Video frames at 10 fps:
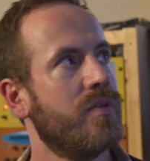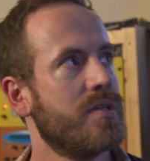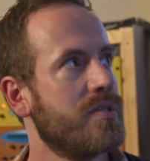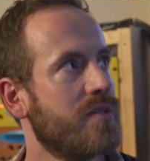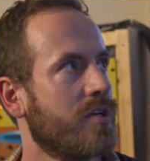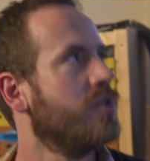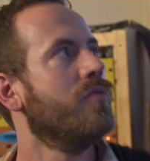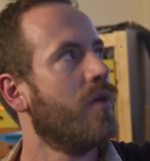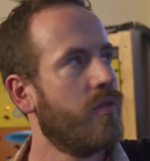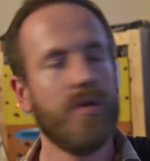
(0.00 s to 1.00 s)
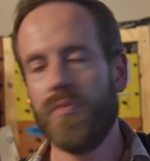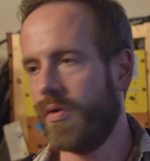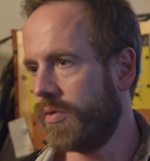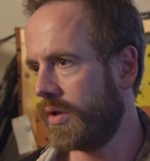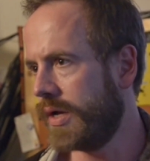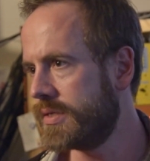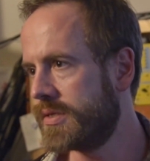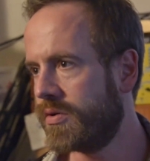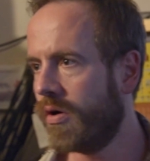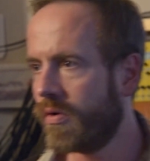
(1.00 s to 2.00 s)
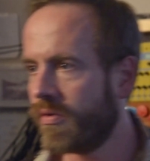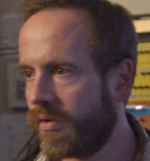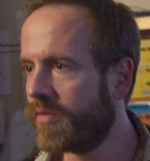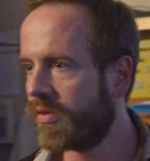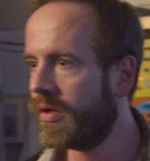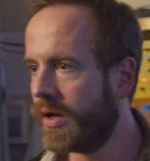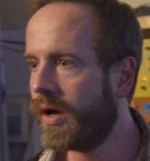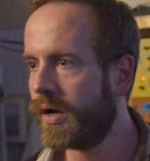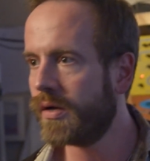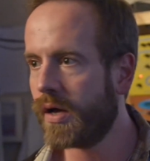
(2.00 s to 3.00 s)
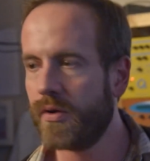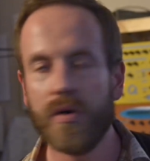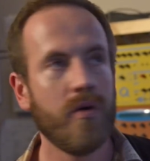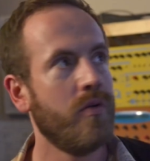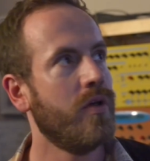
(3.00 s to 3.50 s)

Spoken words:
This is actually I think one of the nicest choruses I know.